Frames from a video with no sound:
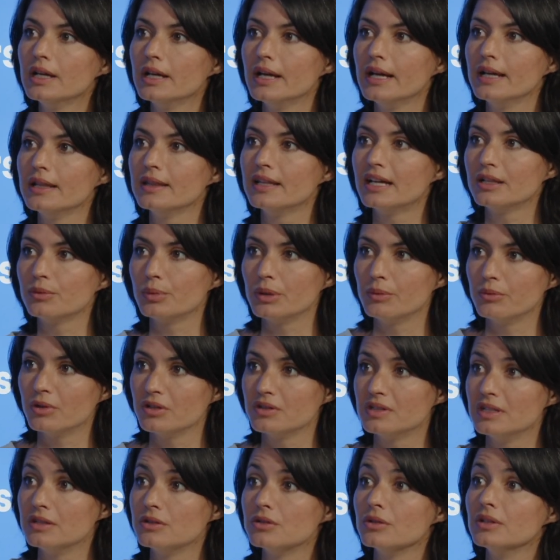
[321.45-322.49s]
and that we
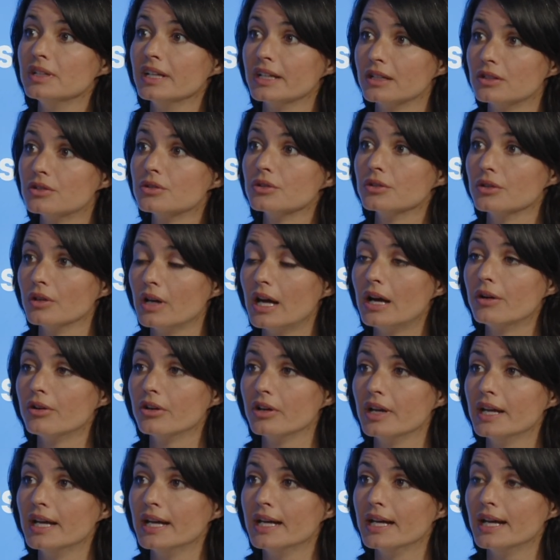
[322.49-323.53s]
wanted to link to
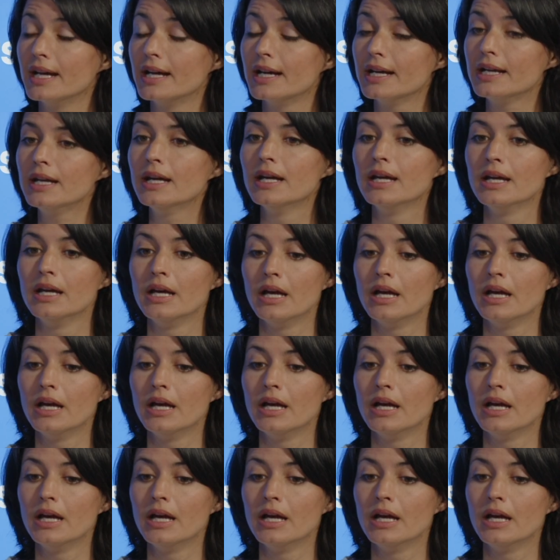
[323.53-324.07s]
our AI